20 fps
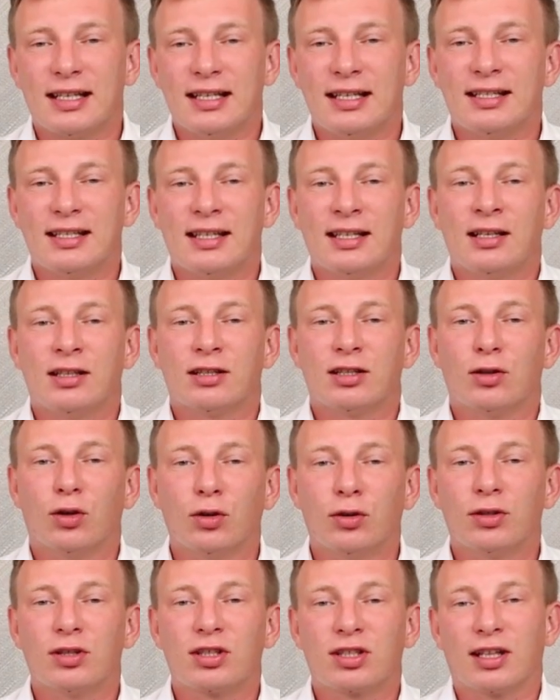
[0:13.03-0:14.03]
easy to
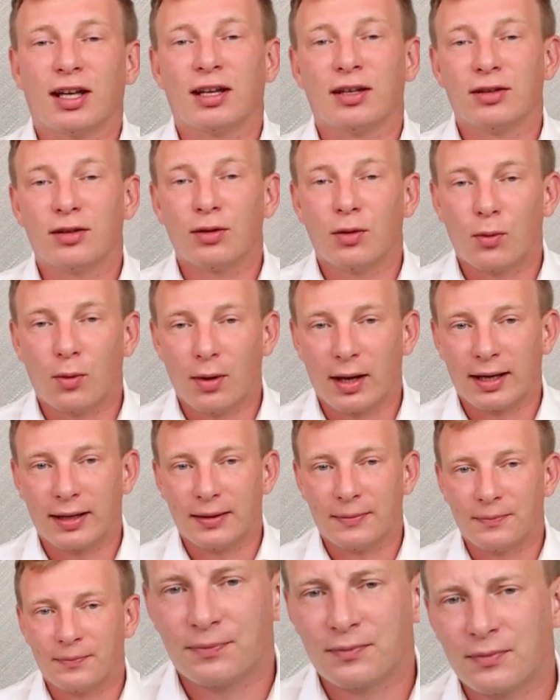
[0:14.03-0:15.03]
understand
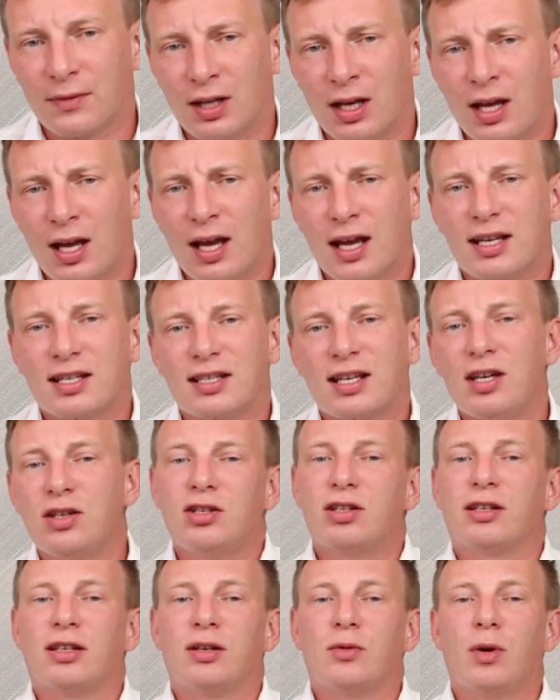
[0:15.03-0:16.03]
way.
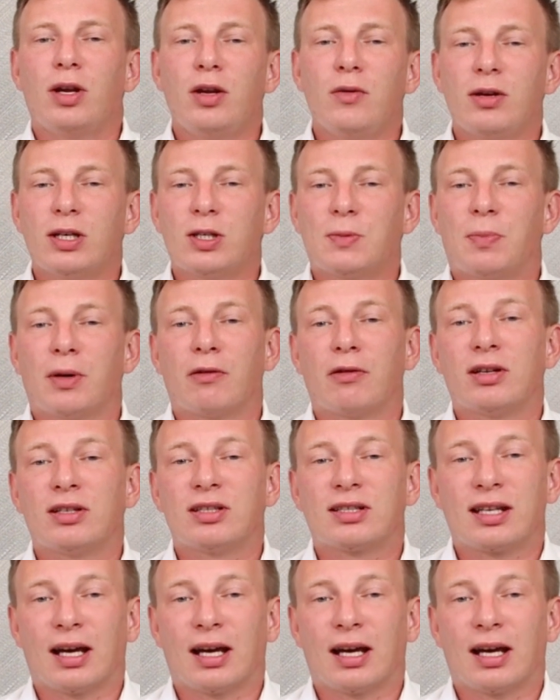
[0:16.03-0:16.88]
Essentially, when you experience